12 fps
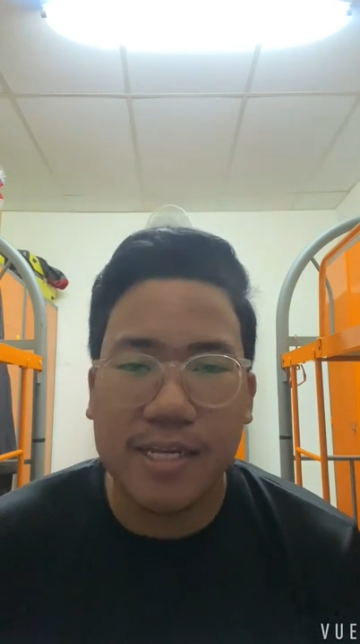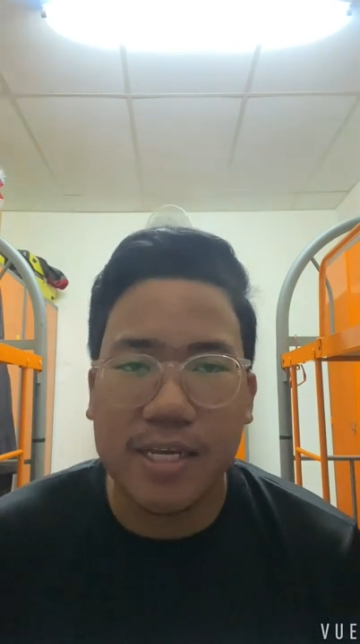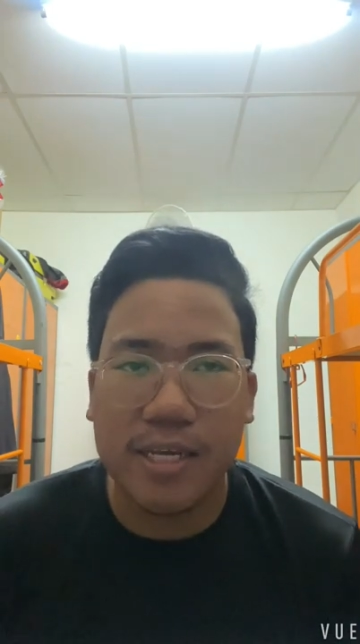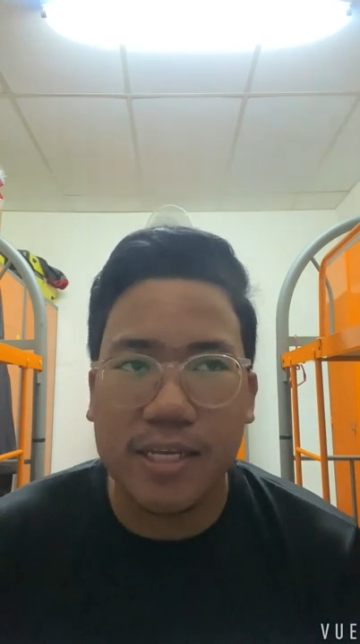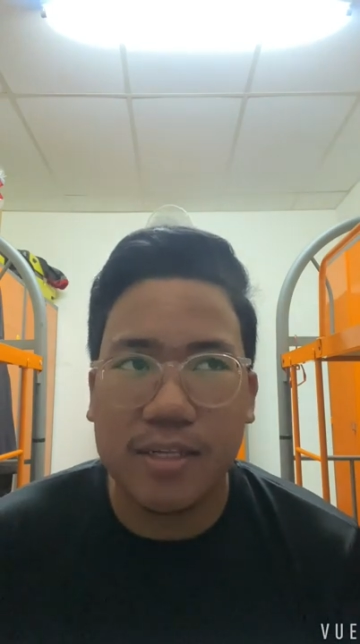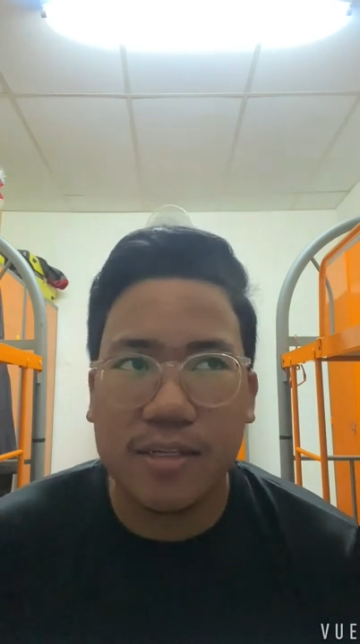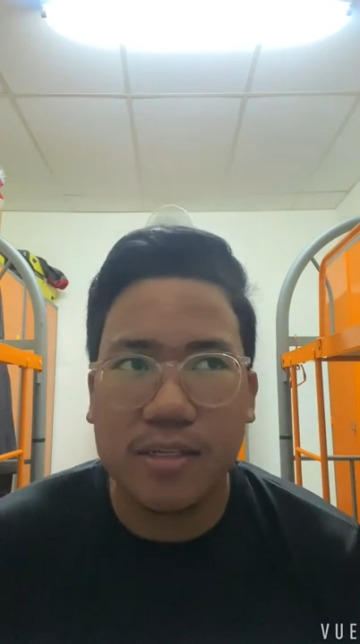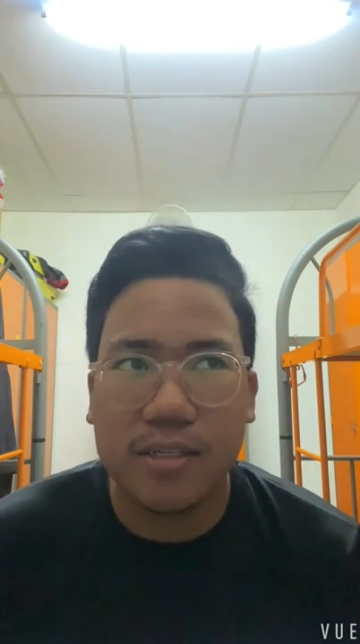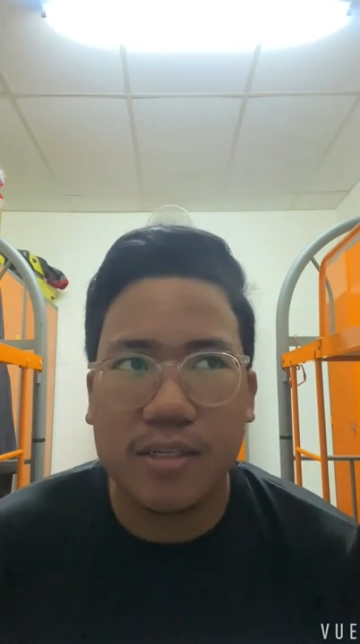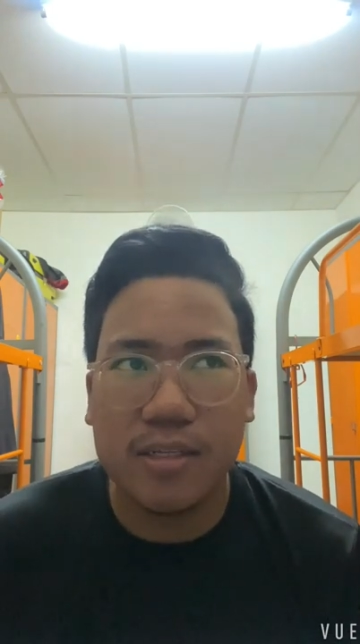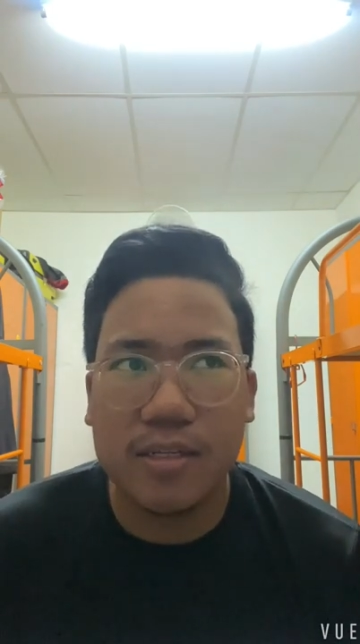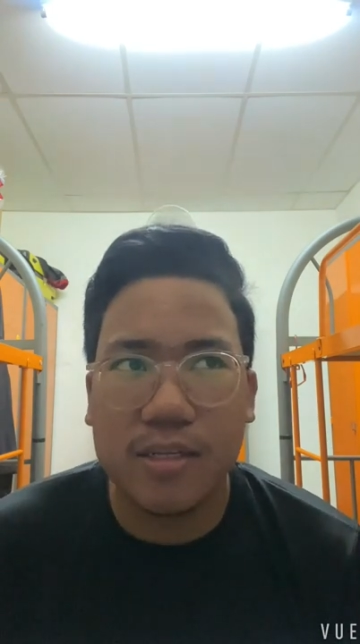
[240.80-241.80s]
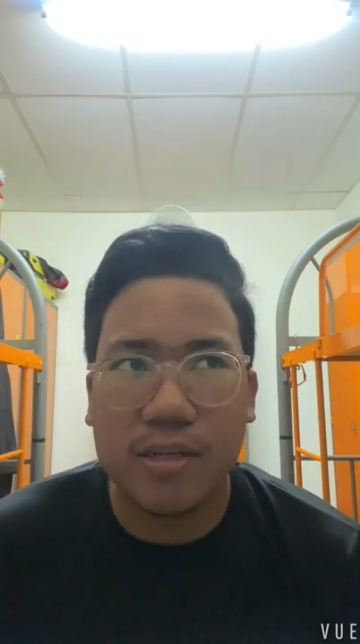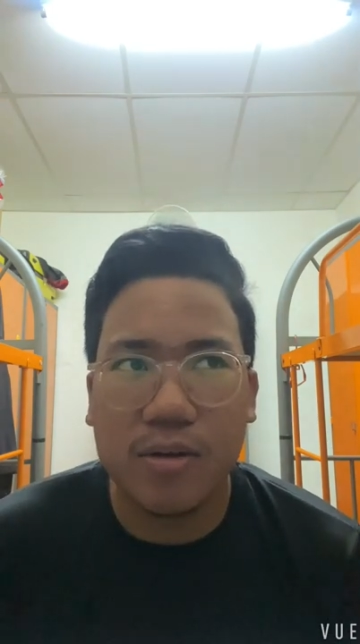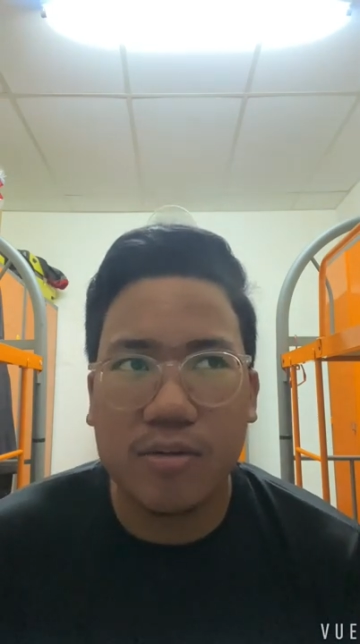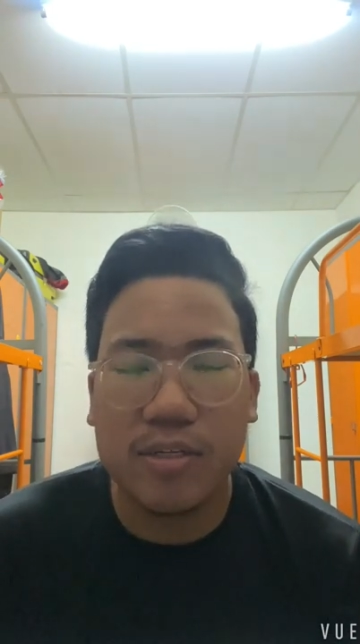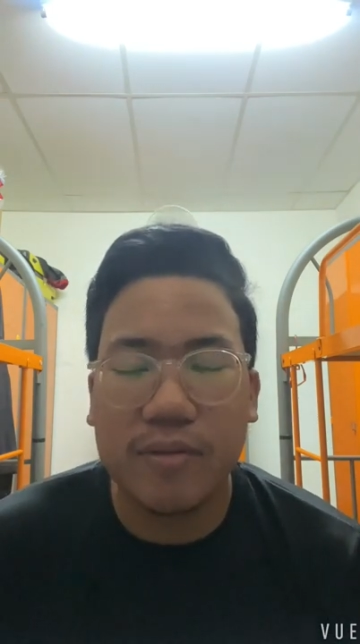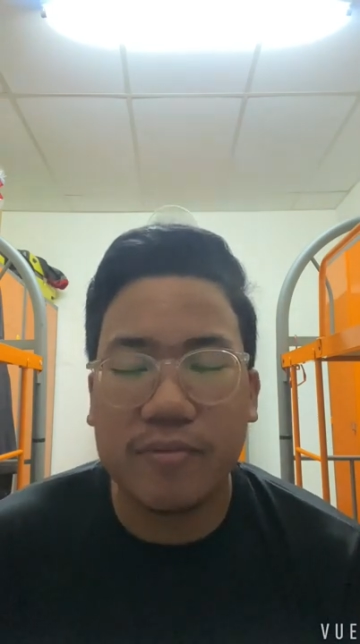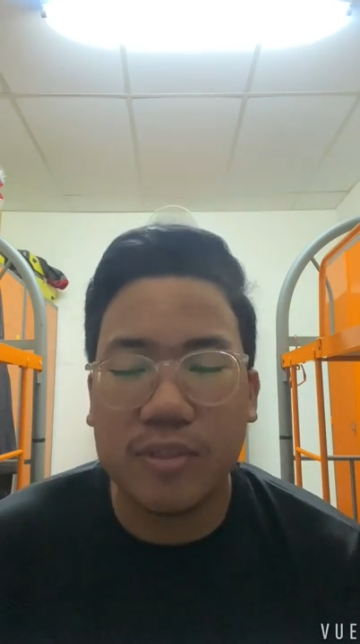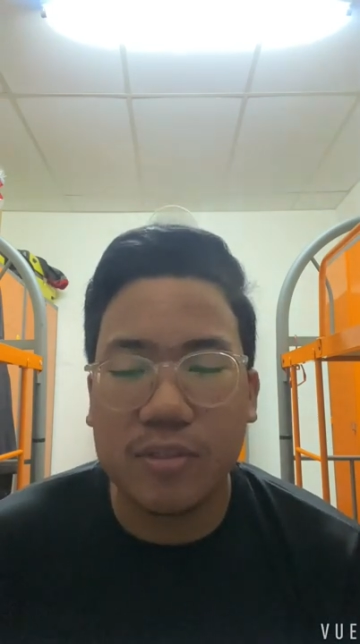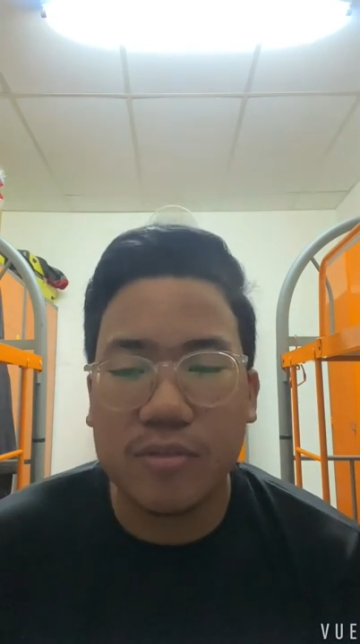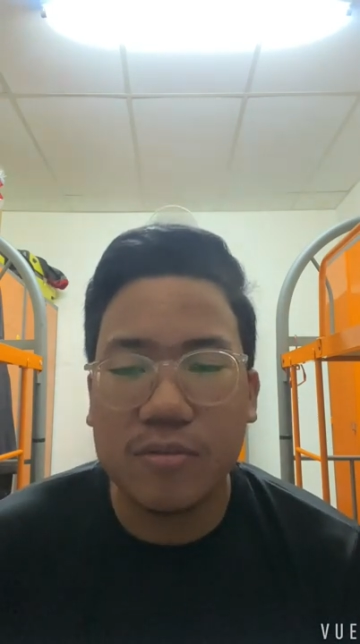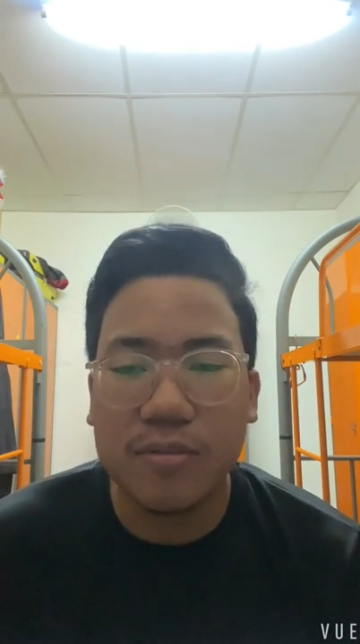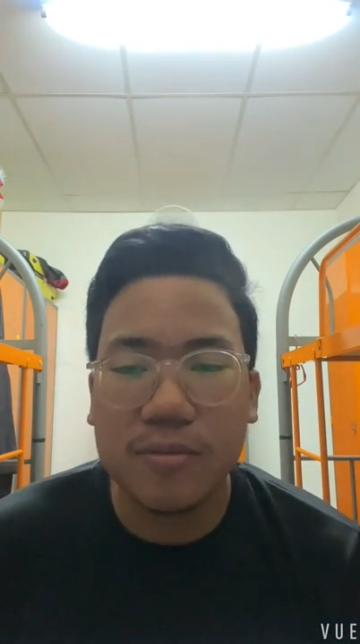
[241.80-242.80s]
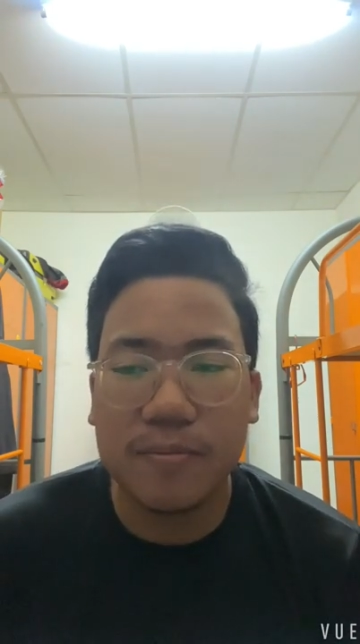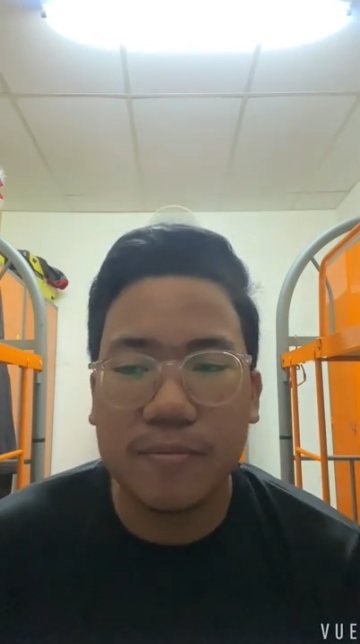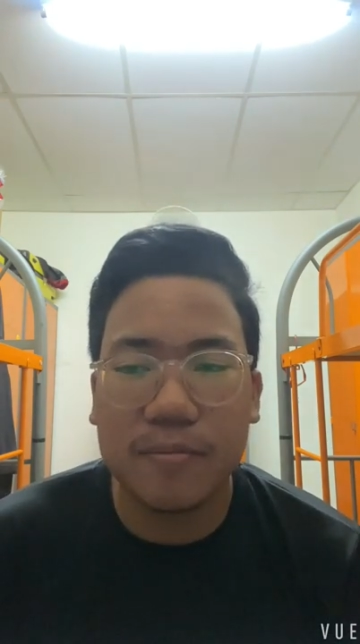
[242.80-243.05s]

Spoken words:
And on the afternoon,